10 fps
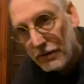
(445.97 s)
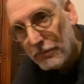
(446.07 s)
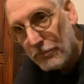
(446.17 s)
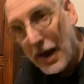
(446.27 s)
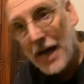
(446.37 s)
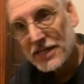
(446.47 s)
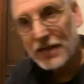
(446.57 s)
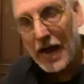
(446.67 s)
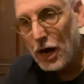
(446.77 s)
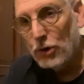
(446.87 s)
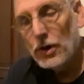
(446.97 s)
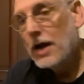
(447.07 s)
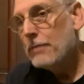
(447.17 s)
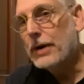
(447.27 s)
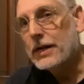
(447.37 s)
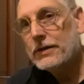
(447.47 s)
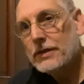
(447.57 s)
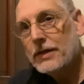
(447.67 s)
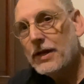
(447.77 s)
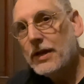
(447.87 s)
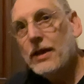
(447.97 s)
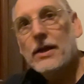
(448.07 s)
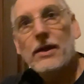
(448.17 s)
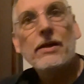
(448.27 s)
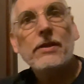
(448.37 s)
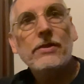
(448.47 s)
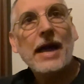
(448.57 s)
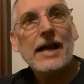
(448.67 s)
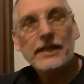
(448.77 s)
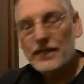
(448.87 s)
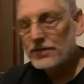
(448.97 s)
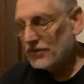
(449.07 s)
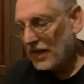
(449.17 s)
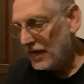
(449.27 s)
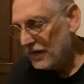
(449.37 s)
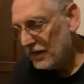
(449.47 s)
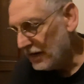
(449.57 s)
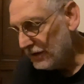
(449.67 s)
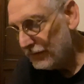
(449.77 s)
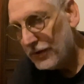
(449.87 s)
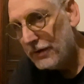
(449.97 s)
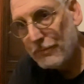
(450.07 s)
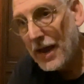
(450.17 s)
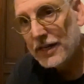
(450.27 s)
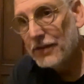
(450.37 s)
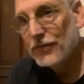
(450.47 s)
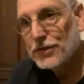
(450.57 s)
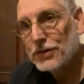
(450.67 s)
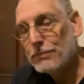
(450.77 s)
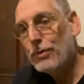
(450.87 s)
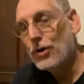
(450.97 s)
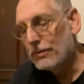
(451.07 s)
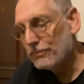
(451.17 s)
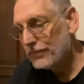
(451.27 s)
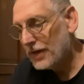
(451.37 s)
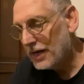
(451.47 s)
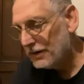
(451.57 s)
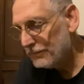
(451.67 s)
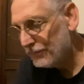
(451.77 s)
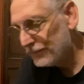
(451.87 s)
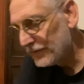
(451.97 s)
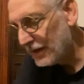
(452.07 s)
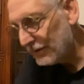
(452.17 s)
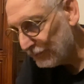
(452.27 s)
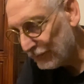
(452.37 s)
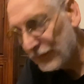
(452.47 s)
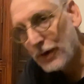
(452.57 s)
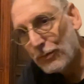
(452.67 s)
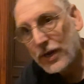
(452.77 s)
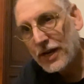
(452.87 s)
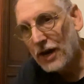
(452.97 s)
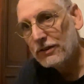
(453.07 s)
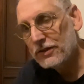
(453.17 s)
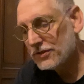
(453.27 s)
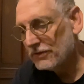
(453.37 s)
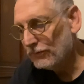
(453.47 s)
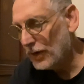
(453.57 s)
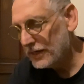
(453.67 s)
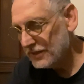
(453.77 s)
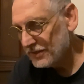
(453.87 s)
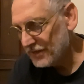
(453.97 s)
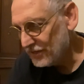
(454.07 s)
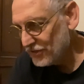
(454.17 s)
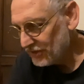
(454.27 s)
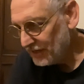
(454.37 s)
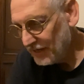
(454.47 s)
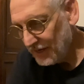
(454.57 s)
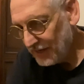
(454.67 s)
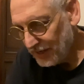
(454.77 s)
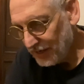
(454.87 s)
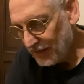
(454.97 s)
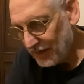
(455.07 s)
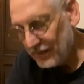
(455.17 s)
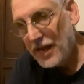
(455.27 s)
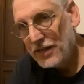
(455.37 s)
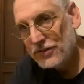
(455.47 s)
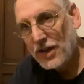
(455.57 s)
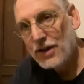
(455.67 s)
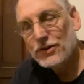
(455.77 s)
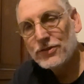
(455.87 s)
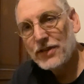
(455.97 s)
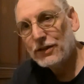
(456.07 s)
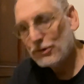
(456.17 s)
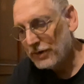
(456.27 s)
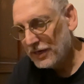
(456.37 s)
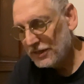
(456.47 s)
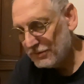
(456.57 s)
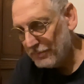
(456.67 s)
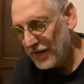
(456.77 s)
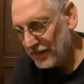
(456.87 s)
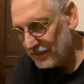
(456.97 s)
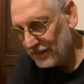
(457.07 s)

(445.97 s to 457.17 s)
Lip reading: Moscow, but that is a magnificent poem, regardless of what such naysayers and critics may